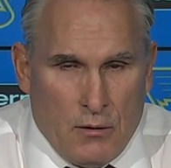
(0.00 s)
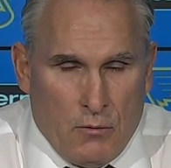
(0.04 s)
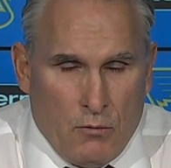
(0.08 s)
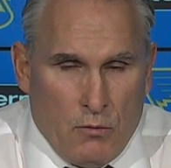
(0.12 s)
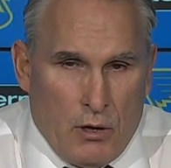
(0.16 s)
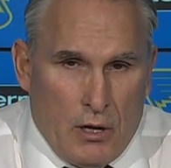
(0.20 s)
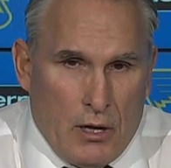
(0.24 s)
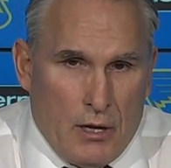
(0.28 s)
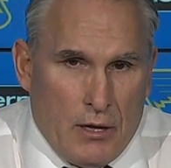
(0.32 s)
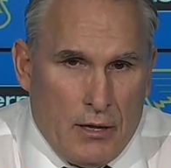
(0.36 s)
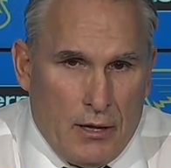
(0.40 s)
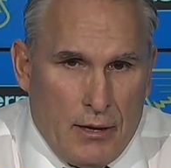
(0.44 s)

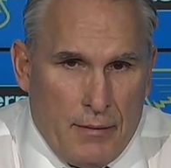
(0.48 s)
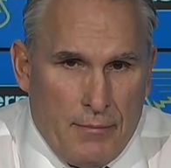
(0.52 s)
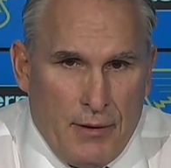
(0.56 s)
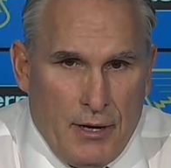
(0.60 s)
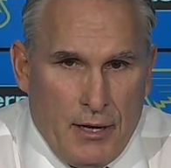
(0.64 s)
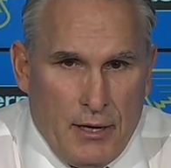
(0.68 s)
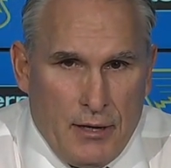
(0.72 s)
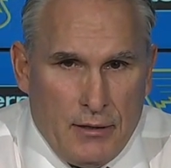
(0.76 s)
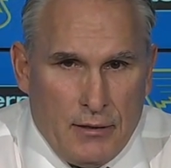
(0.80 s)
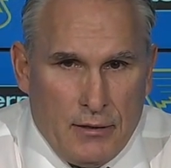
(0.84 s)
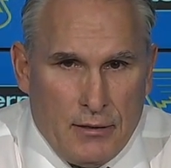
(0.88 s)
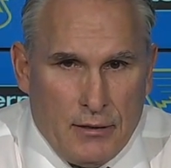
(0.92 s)
Well, I
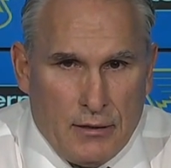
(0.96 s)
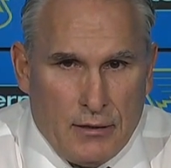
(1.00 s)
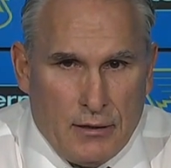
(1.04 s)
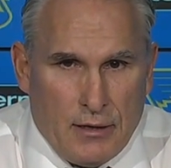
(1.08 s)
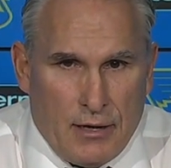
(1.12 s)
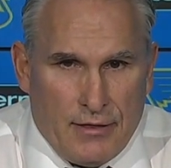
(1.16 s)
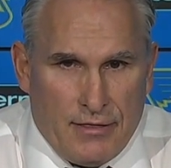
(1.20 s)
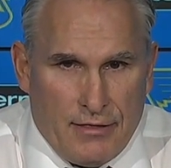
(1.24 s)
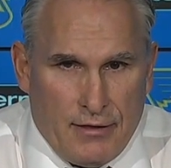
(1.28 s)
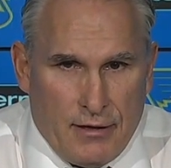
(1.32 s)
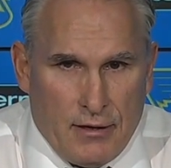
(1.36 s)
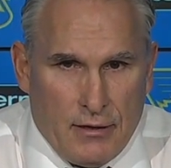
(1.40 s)
mean,
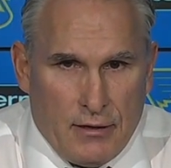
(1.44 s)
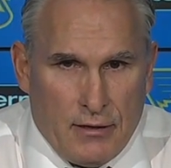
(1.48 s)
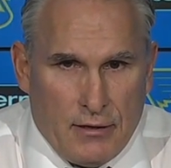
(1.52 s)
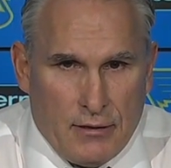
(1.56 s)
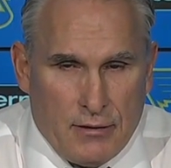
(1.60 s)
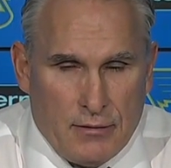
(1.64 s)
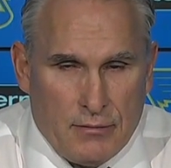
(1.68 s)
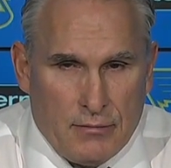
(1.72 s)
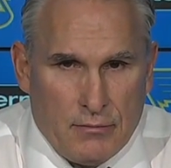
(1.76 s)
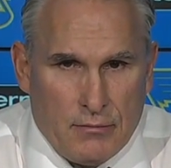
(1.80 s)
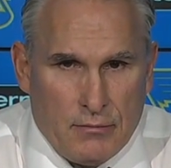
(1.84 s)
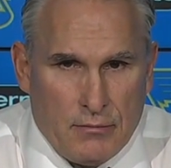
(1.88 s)
I
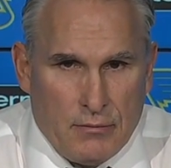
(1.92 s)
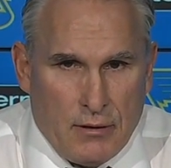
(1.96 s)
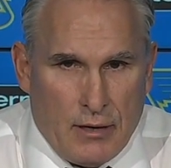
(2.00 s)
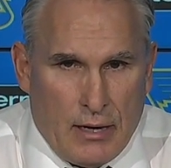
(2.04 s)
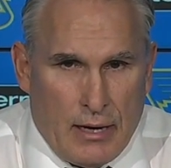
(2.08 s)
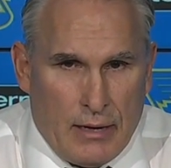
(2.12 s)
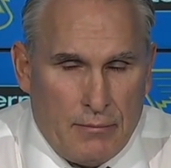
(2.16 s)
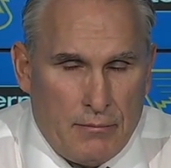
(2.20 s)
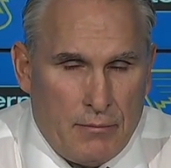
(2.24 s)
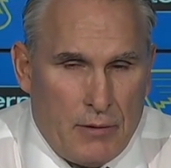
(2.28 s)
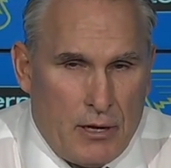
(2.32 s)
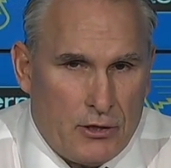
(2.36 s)
think
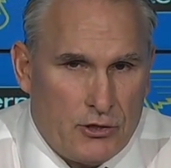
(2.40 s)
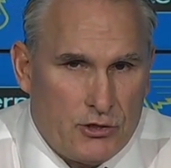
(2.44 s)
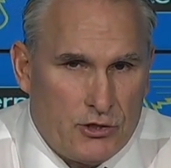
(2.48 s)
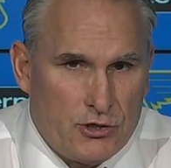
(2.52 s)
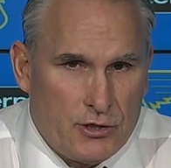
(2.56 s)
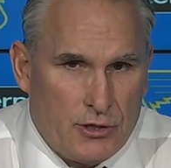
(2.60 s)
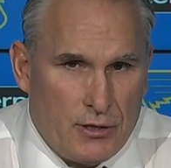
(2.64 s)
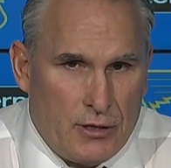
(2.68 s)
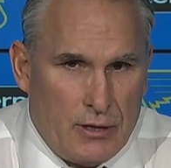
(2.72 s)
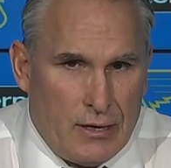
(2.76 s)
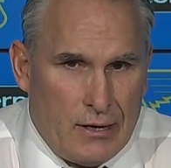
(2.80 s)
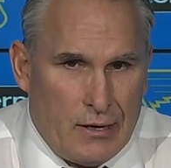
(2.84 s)
I'm not
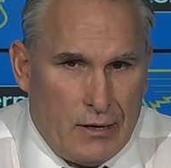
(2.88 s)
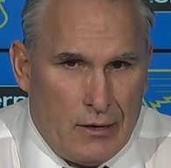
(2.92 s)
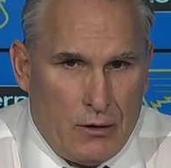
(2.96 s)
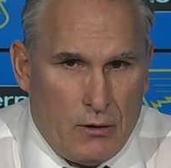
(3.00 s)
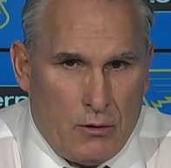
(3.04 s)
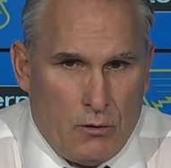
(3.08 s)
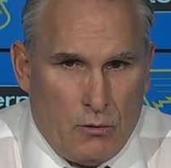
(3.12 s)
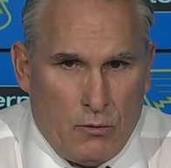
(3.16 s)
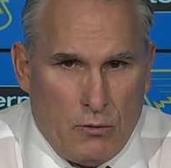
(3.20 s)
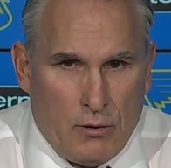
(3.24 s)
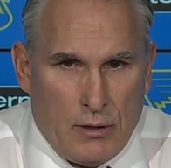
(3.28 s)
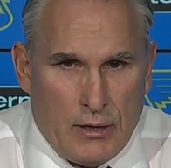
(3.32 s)
sure
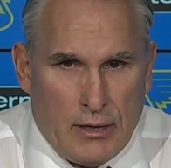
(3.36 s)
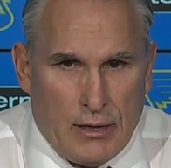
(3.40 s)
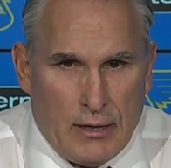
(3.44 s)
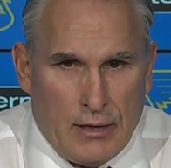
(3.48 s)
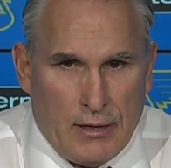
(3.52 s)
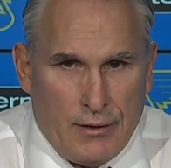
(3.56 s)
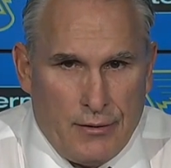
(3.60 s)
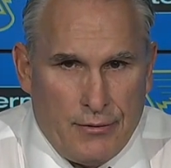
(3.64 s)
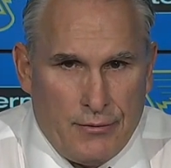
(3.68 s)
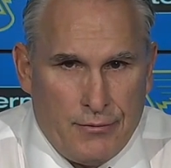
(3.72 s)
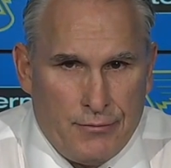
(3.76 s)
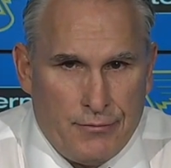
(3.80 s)

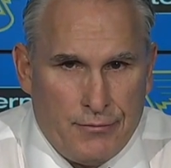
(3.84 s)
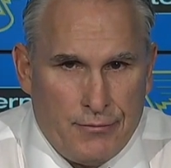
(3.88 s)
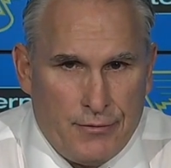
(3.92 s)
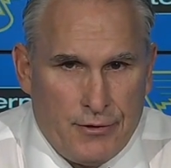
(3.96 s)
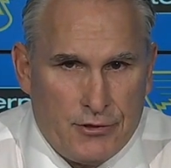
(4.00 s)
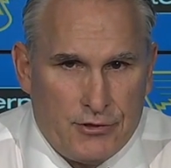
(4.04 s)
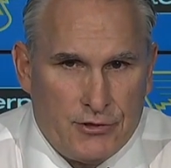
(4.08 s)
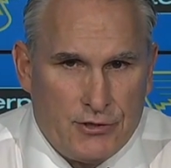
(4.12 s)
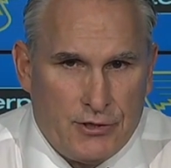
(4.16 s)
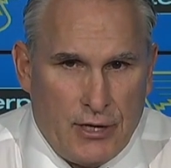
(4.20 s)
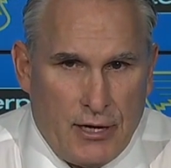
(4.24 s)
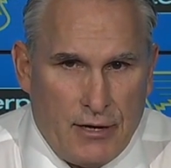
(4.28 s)
how the
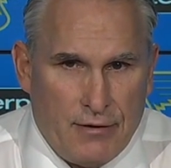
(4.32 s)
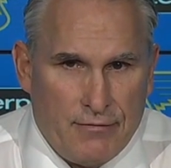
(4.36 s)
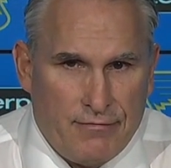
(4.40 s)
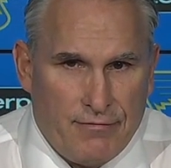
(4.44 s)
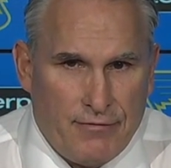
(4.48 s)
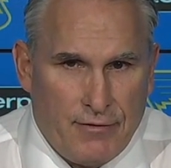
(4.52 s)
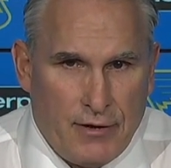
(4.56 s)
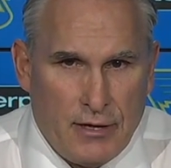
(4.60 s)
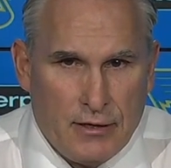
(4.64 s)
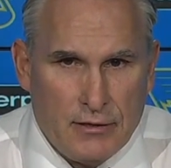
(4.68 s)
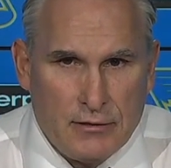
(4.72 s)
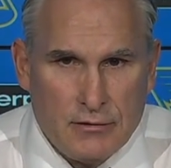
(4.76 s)
Shen
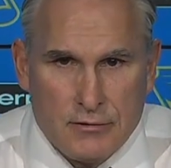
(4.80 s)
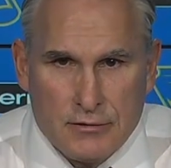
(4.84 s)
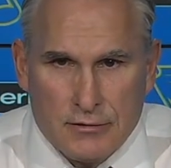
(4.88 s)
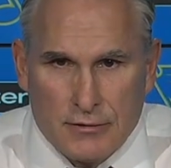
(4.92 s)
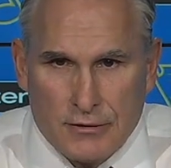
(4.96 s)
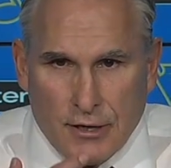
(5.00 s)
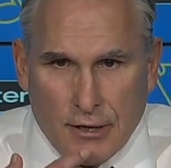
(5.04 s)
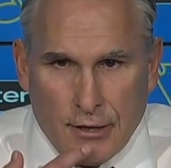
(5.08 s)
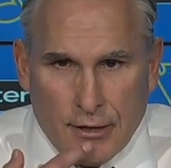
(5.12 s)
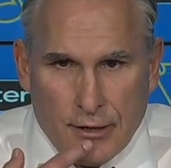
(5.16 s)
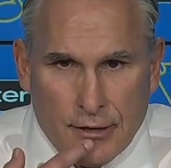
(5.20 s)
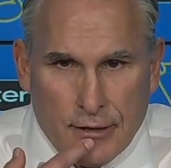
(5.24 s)
fight
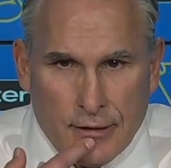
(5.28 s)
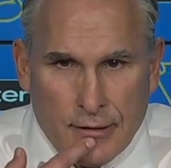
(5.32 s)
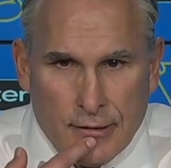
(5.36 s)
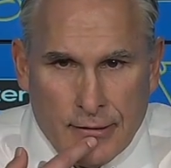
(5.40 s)
started.